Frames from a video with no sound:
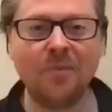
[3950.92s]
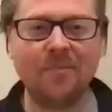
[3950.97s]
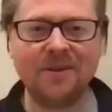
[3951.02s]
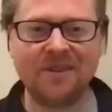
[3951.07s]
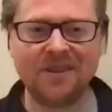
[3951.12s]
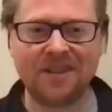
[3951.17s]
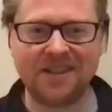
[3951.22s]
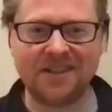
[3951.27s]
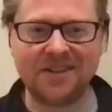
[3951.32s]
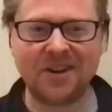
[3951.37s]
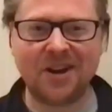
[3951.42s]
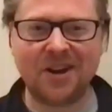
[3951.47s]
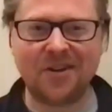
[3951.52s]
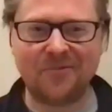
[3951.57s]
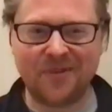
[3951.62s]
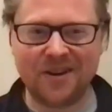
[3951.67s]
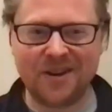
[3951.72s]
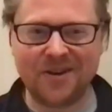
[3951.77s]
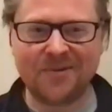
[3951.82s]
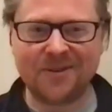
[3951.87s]
up into these higher
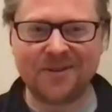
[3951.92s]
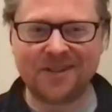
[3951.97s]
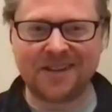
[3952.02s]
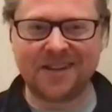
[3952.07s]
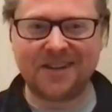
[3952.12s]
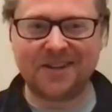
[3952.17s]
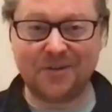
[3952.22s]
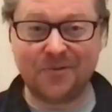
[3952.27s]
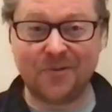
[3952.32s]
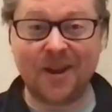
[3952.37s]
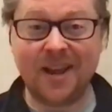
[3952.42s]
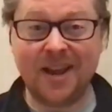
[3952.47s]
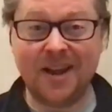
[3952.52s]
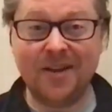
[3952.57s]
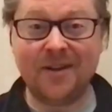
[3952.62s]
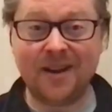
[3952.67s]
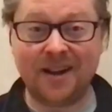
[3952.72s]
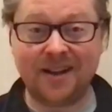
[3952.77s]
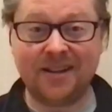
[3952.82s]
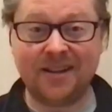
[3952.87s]
frequencies, you're
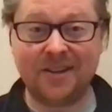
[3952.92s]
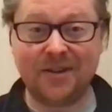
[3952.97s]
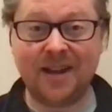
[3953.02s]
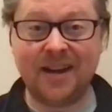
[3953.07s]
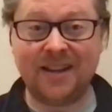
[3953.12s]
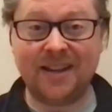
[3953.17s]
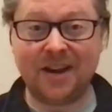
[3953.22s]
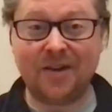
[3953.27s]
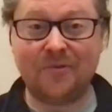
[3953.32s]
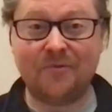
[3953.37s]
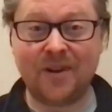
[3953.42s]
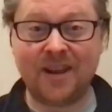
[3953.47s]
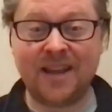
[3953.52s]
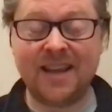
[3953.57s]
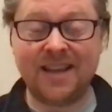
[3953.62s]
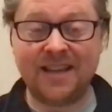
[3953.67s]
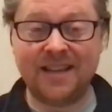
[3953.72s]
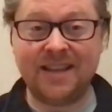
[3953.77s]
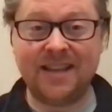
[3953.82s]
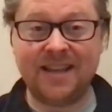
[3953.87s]
hearing, you're getting that
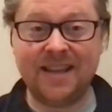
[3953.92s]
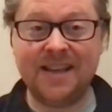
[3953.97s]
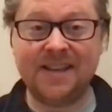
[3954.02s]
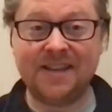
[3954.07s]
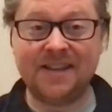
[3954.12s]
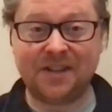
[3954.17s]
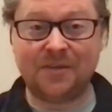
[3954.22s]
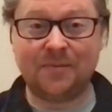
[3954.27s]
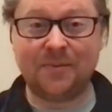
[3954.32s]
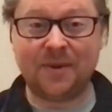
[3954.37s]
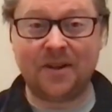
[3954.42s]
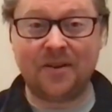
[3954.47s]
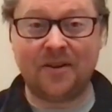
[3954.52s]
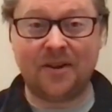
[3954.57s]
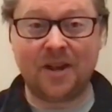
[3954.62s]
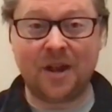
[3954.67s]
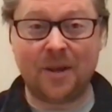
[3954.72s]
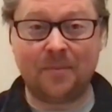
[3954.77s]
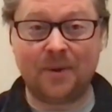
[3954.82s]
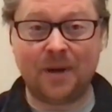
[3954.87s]
ringing in the ears as we're
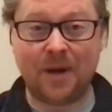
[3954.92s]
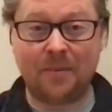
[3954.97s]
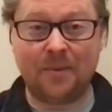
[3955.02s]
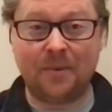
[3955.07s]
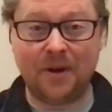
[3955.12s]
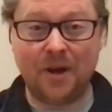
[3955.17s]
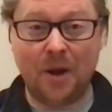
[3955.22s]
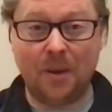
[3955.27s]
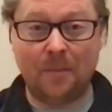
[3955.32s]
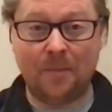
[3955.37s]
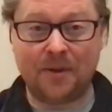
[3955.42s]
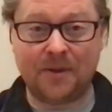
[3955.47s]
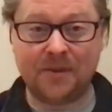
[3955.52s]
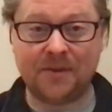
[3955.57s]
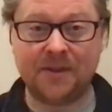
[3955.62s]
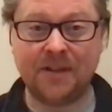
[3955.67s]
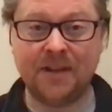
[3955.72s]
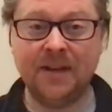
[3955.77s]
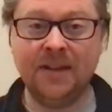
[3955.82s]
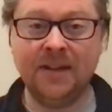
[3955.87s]
going up and up and up
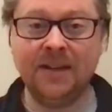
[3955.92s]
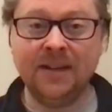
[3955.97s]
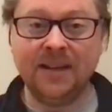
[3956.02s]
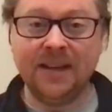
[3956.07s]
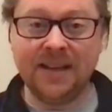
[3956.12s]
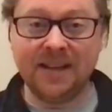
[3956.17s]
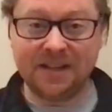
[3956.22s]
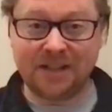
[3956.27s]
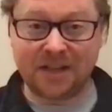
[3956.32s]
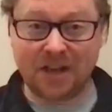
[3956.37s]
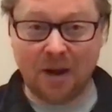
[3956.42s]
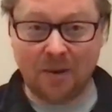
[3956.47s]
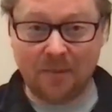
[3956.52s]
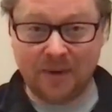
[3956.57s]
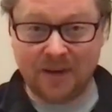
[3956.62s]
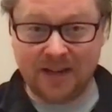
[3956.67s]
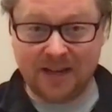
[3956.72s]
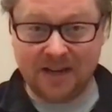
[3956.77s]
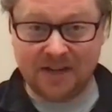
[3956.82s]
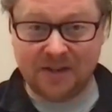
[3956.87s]
because it's
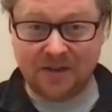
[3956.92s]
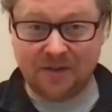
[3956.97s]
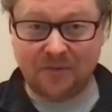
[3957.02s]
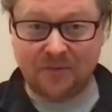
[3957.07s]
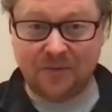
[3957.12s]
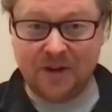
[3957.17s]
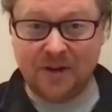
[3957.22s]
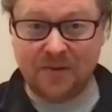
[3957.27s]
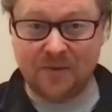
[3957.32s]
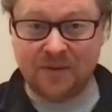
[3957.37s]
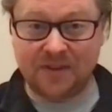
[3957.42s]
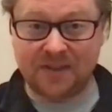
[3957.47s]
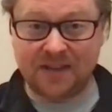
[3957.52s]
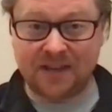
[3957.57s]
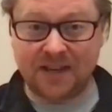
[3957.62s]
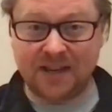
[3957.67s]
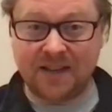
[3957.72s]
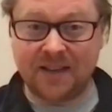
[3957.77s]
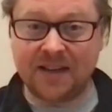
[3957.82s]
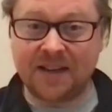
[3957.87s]
coming in as a
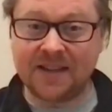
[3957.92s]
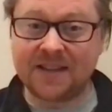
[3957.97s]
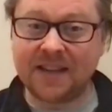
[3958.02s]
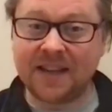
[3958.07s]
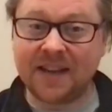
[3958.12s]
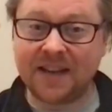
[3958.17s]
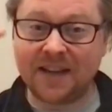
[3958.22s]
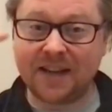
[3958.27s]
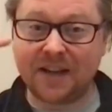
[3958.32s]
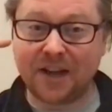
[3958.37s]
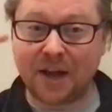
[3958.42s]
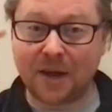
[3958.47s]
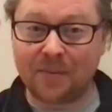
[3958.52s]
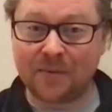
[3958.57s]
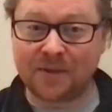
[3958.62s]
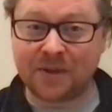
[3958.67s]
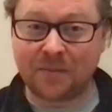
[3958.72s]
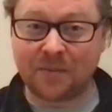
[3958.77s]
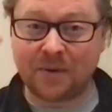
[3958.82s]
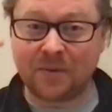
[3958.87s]
frequency and then it's hitting um,
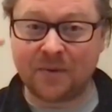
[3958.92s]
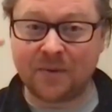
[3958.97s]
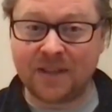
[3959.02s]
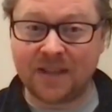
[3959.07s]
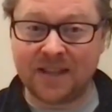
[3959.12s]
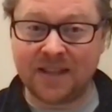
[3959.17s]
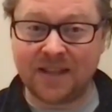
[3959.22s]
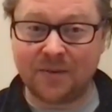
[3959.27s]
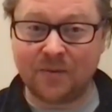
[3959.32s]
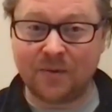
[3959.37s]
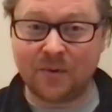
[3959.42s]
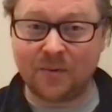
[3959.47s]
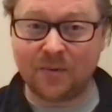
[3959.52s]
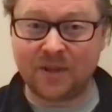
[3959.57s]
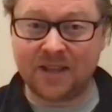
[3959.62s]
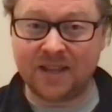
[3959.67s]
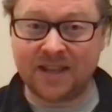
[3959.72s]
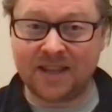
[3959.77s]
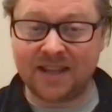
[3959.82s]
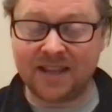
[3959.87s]
something within the,
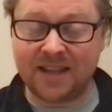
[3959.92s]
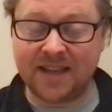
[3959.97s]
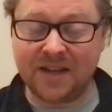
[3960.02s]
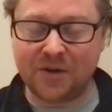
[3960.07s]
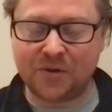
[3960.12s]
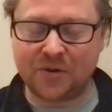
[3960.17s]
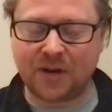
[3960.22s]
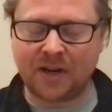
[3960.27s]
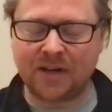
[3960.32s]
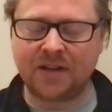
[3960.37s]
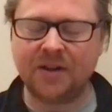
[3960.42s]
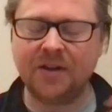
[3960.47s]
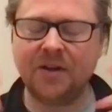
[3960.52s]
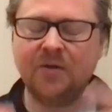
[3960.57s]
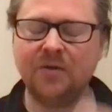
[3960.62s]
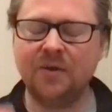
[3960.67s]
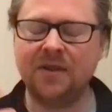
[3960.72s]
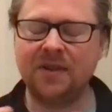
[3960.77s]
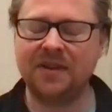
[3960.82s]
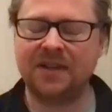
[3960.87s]
within the ear tract. I don't
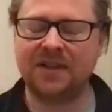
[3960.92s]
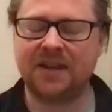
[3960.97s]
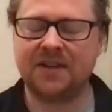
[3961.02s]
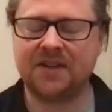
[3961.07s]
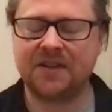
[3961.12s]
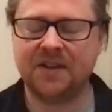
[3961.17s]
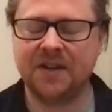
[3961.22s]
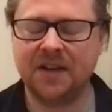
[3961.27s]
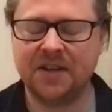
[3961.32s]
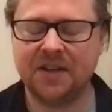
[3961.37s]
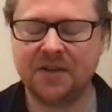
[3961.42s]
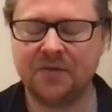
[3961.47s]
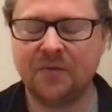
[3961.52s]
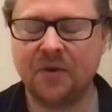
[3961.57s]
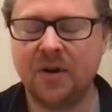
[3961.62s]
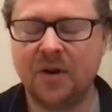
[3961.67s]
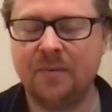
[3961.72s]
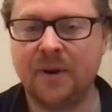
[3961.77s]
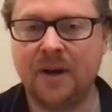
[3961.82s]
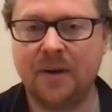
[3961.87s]
know the exact science. I
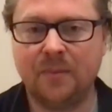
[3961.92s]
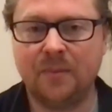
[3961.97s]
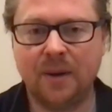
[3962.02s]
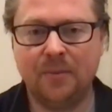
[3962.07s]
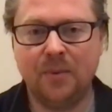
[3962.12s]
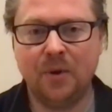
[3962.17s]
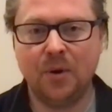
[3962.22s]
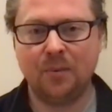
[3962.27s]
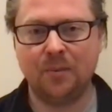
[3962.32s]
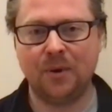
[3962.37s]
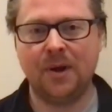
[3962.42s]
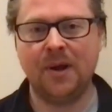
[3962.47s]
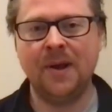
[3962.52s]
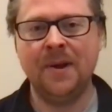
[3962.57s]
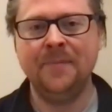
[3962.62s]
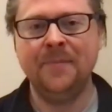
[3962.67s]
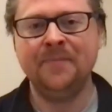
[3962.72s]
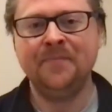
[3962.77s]
wrote about it in my book, but